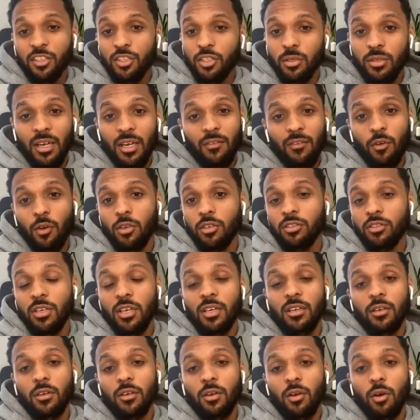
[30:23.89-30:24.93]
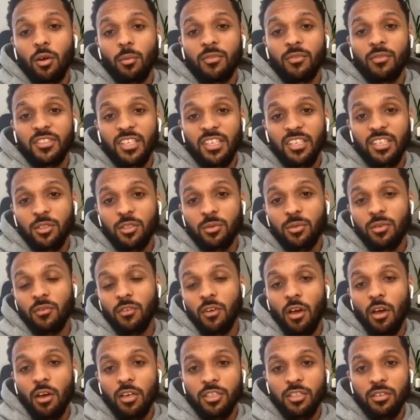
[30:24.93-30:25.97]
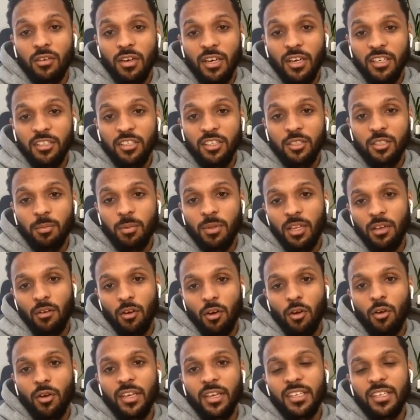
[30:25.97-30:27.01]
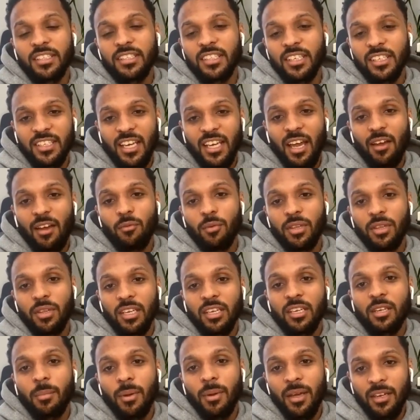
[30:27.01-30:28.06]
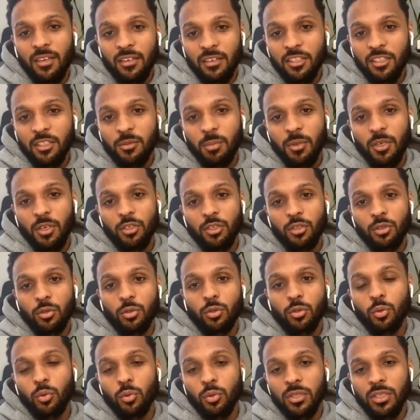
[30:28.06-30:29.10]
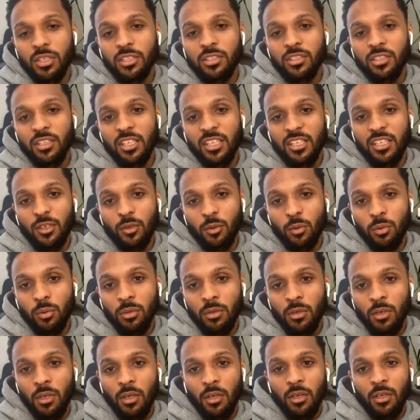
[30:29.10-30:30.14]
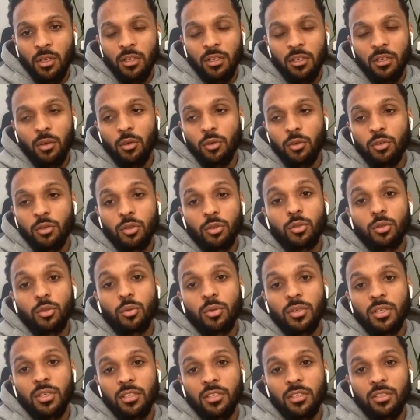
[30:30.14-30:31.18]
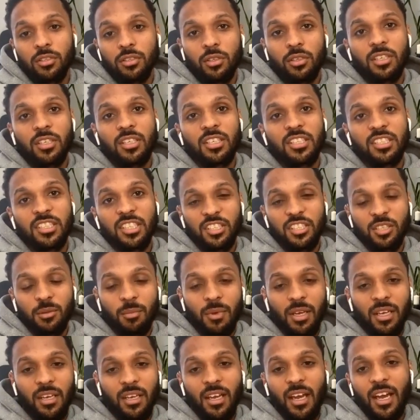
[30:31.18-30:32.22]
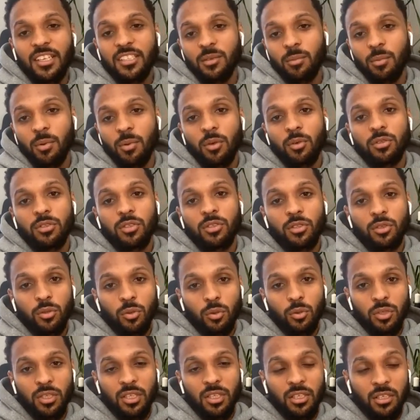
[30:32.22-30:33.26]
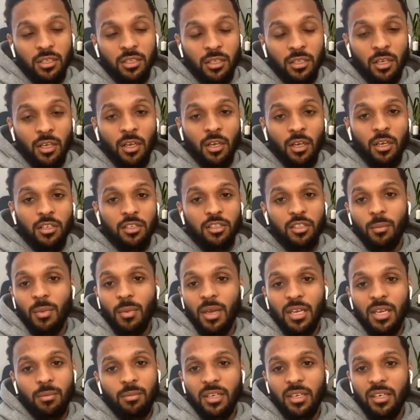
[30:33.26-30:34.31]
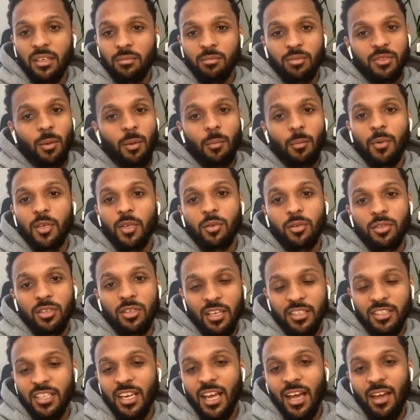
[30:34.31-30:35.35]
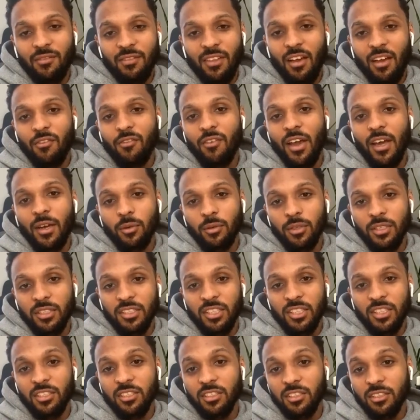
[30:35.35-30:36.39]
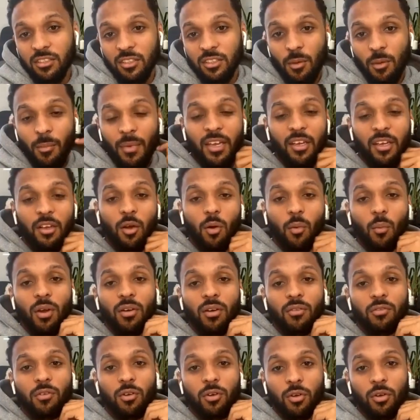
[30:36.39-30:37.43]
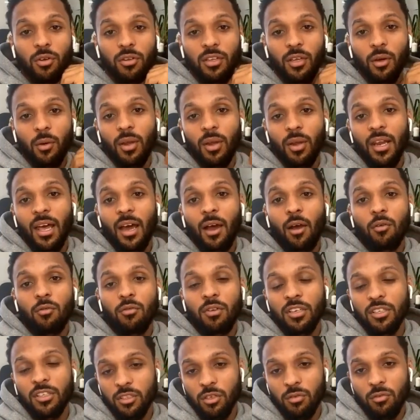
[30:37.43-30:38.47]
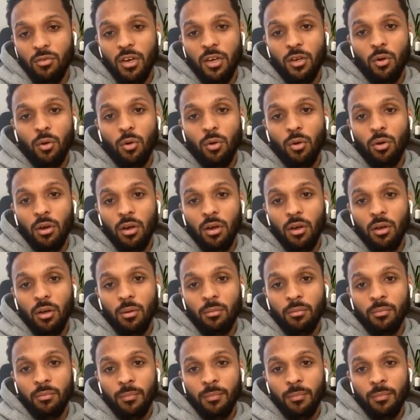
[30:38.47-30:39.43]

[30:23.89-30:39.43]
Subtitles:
You can have contract conversations with larger agents, but they're a lot easier to have with the independents because you're talking to the deal, you're talking to the decision maker as opposed to talking to maybe somebody who doesn't have that final decision to make on whether or not they'll allow rent to rent or,